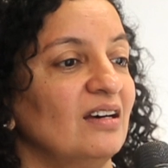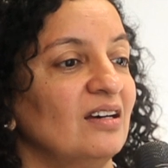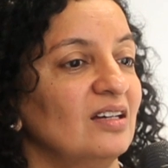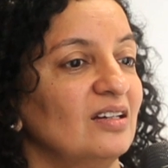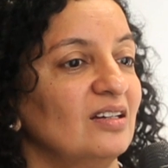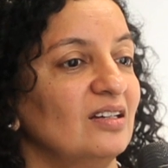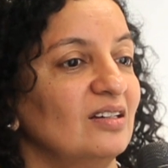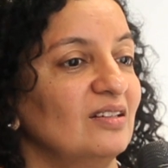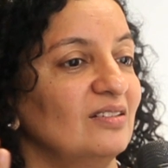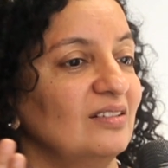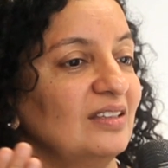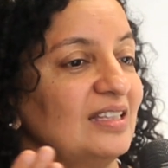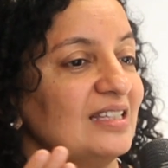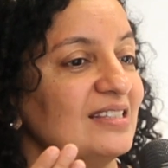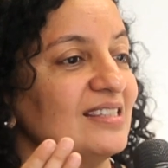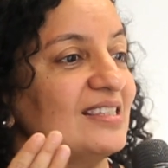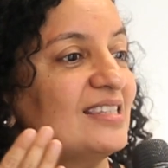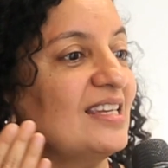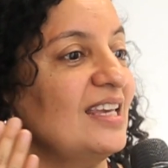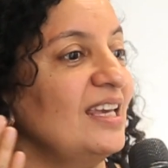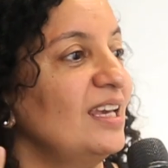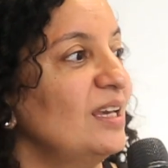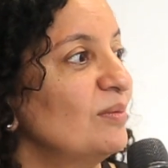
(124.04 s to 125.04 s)
the
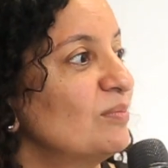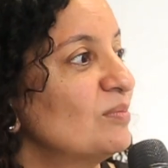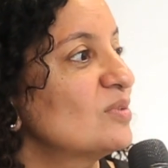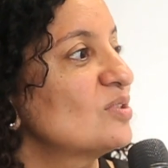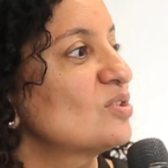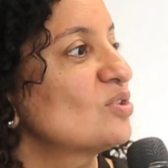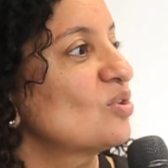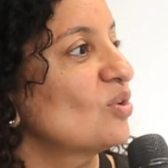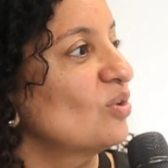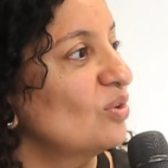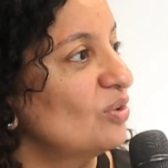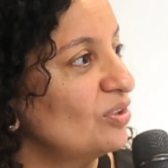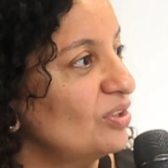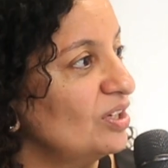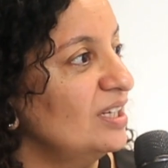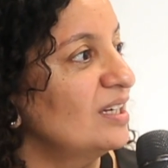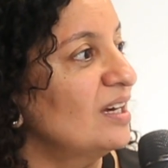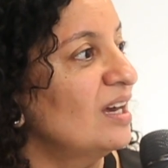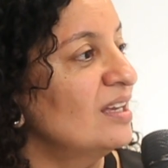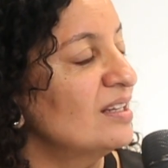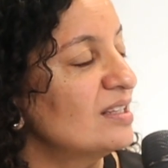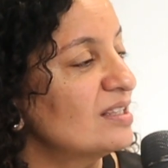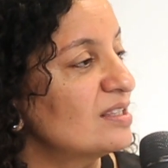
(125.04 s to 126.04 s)
same
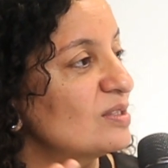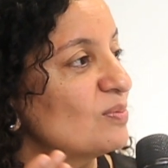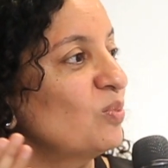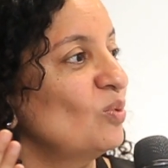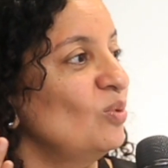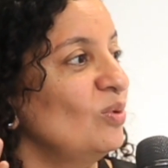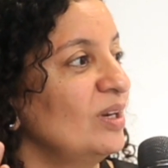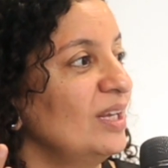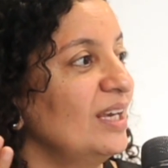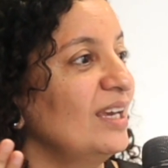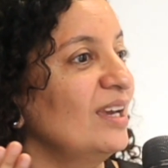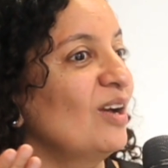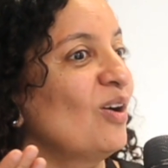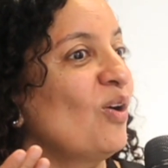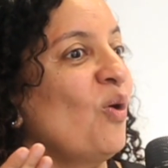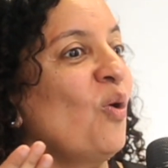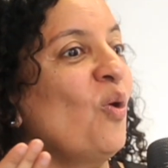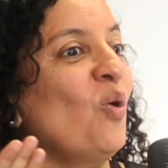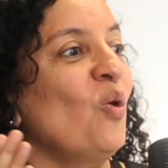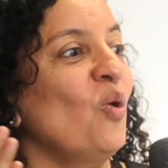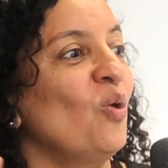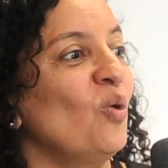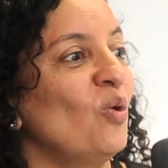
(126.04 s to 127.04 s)
story unspooling
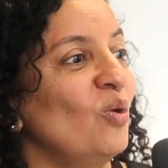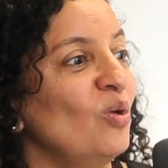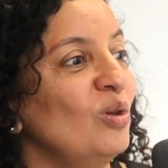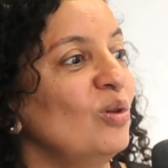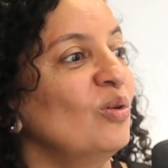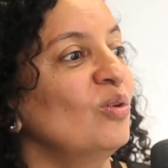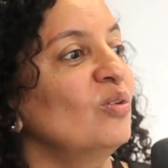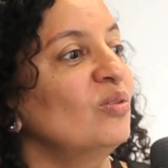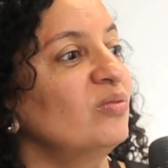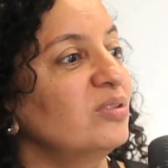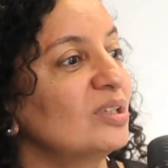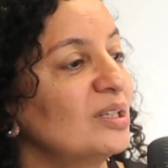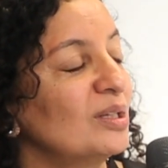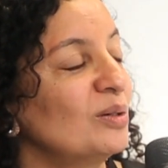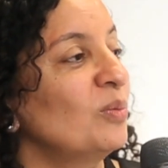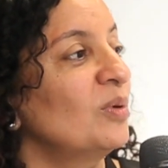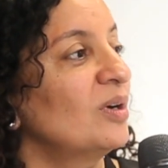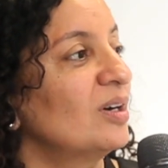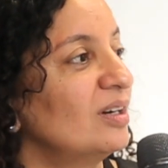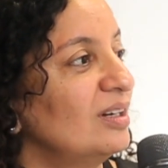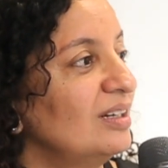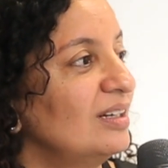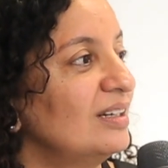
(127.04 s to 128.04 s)
all over the
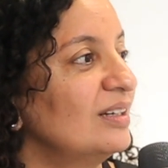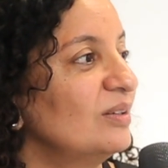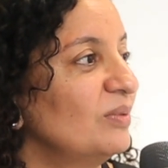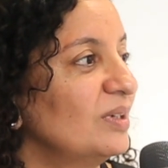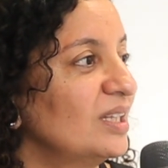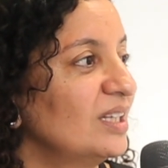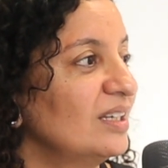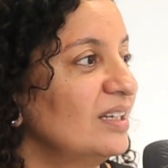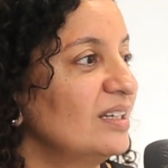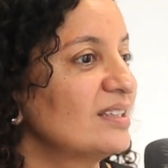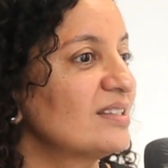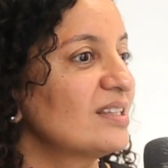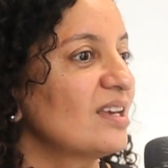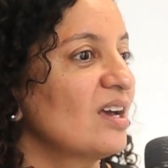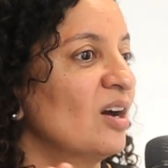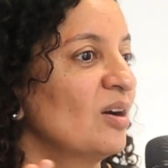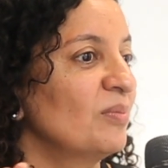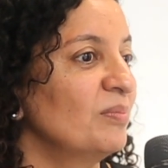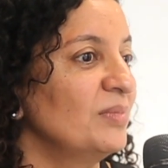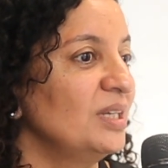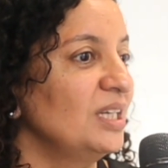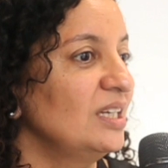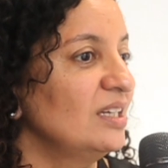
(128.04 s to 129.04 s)
world, whether it's
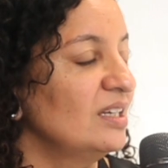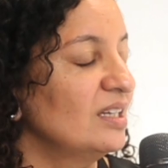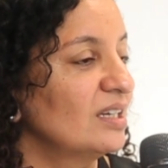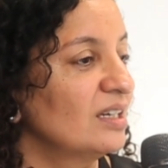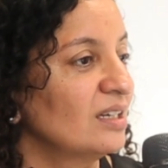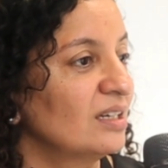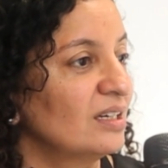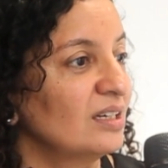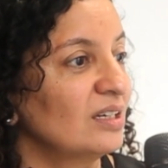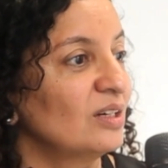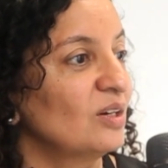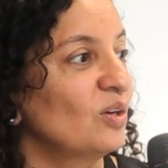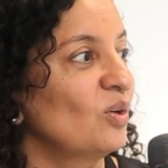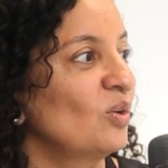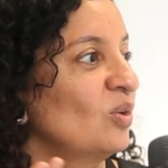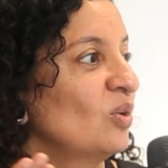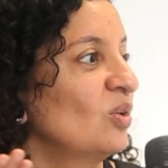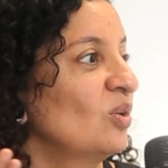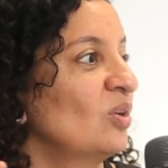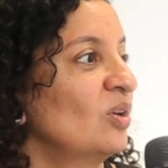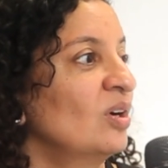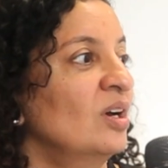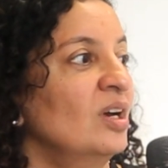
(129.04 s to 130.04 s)
Armenia
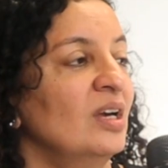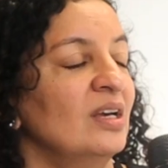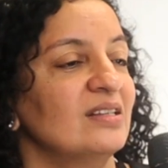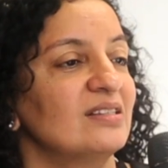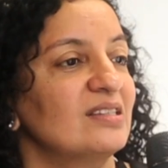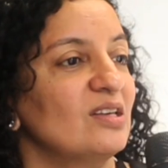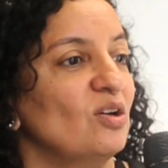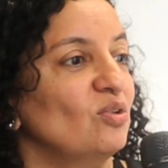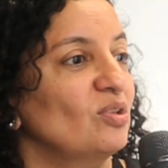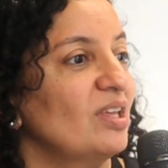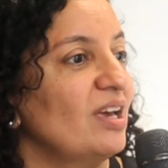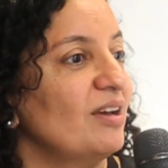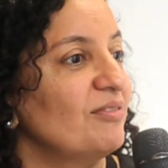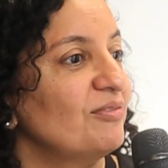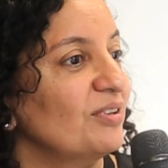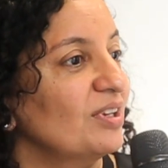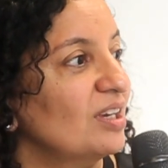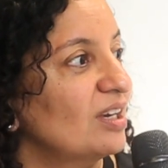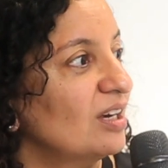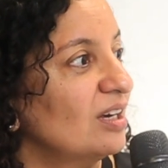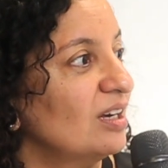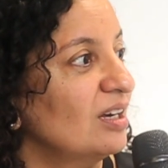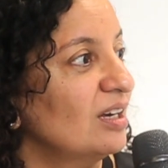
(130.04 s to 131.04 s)
or South
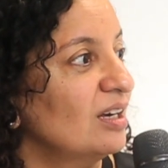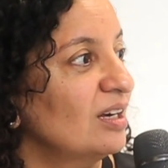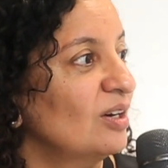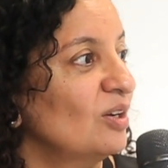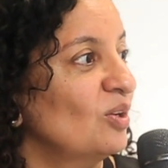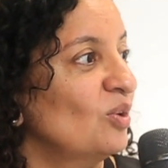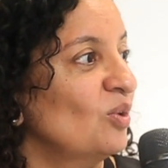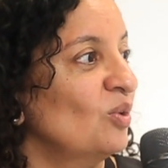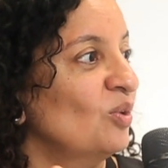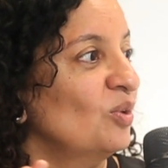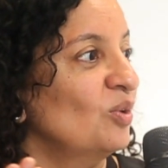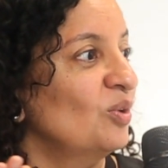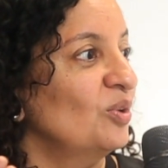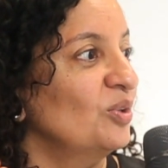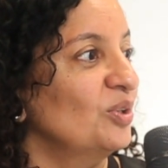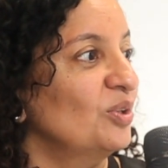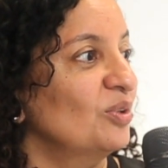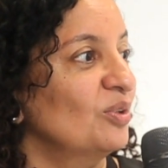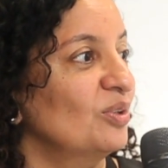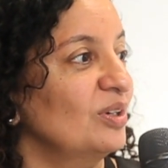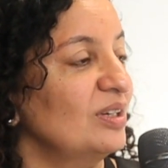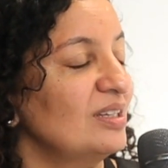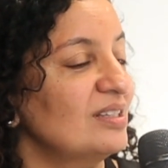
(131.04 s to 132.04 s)
Africa or,
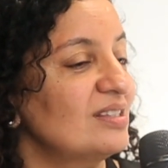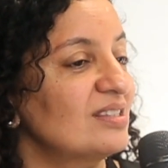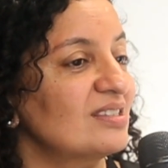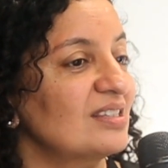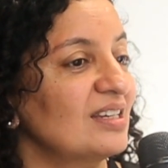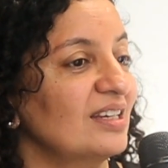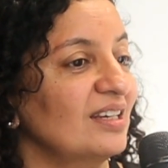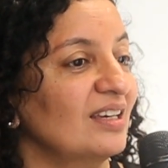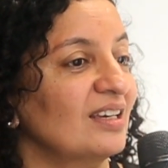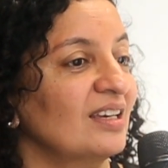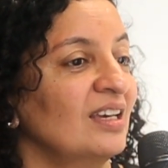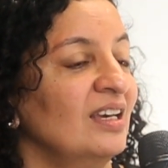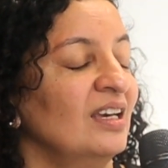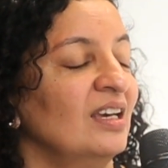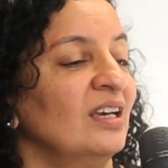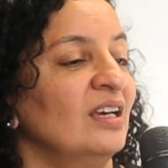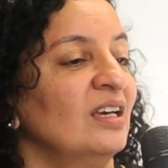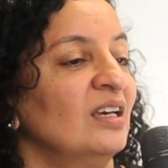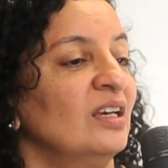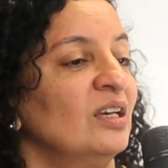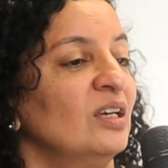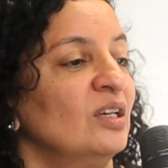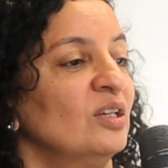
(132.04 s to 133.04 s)
you know, it's like,
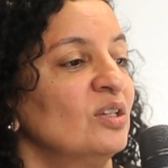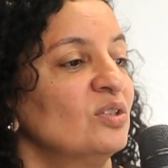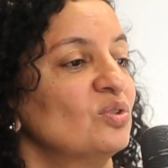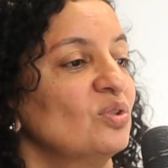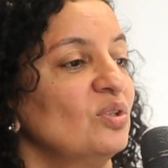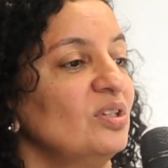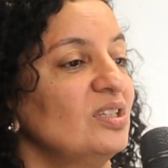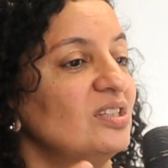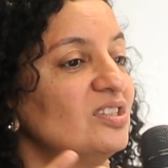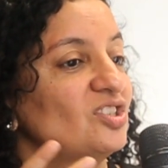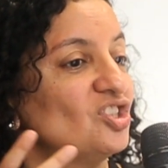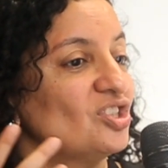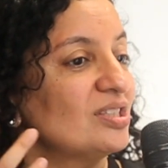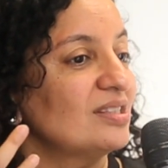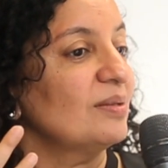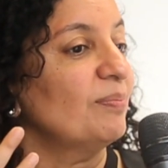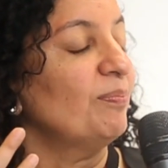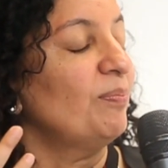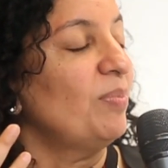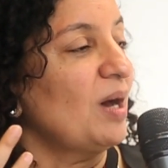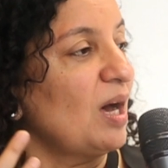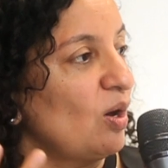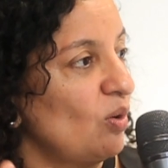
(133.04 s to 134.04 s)
so it's just
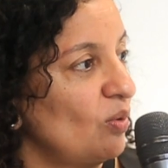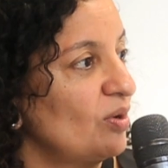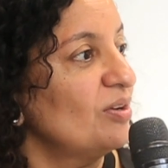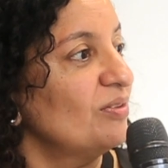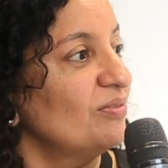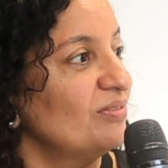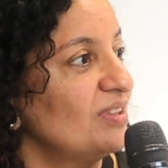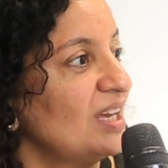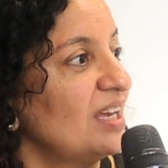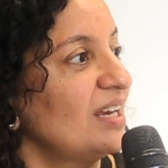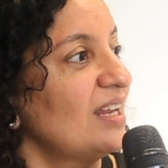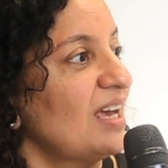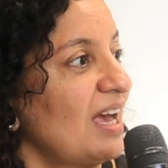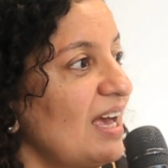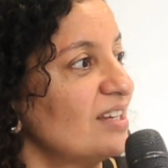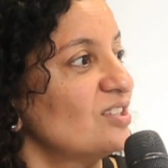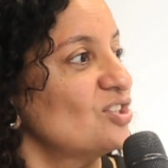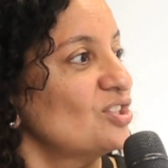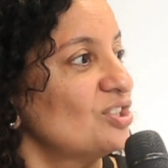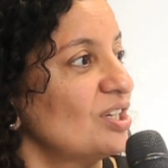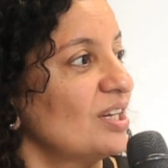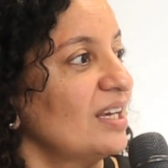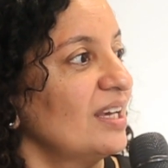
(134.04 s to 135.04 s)
the power of that
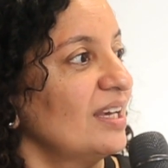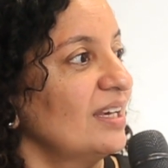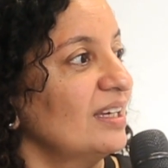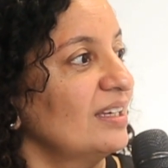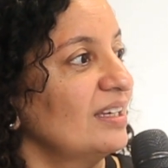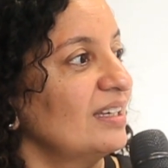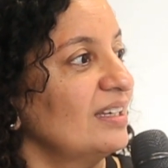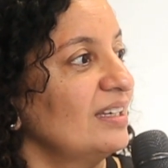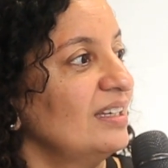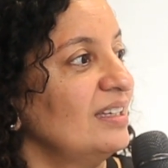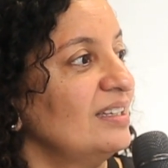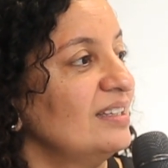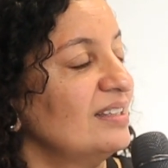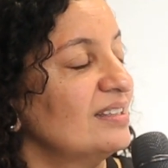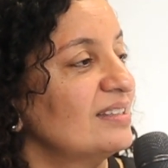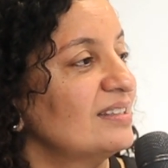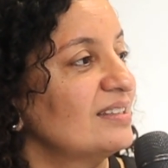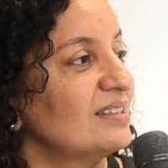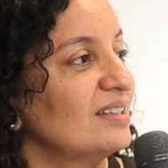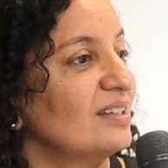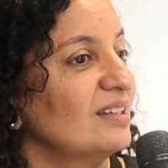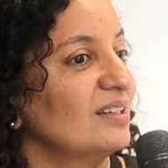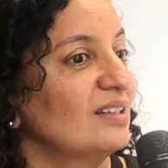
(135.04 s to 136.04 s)
hashtag
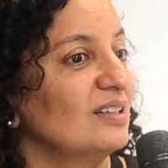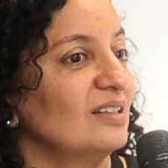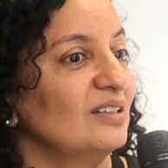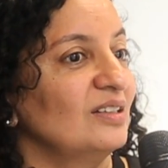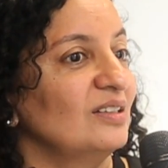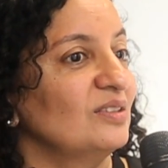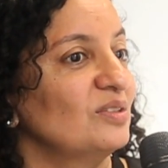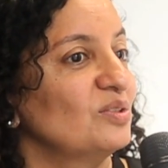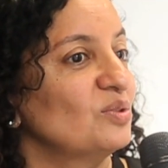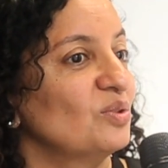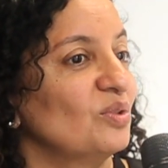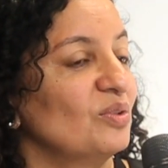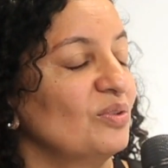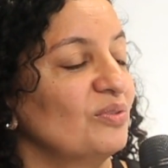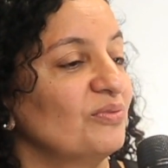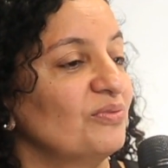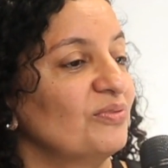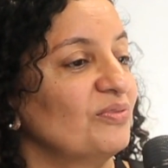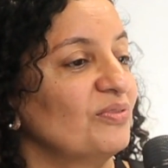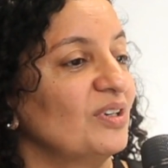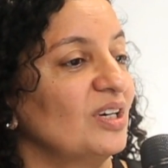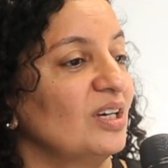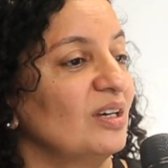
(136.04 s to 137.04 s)
is sort
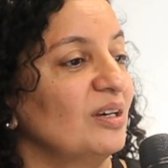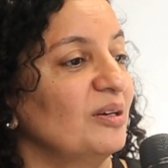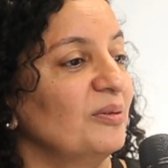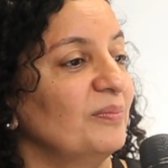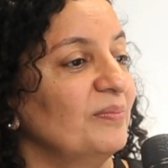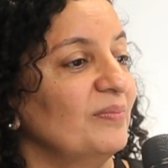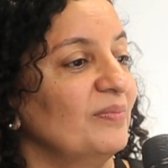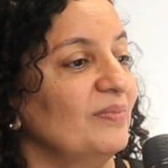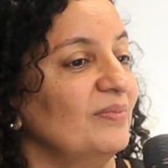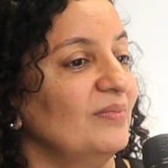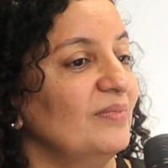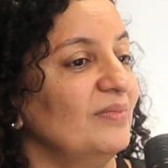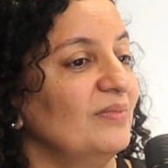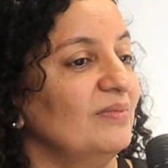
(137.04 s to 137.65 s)
of,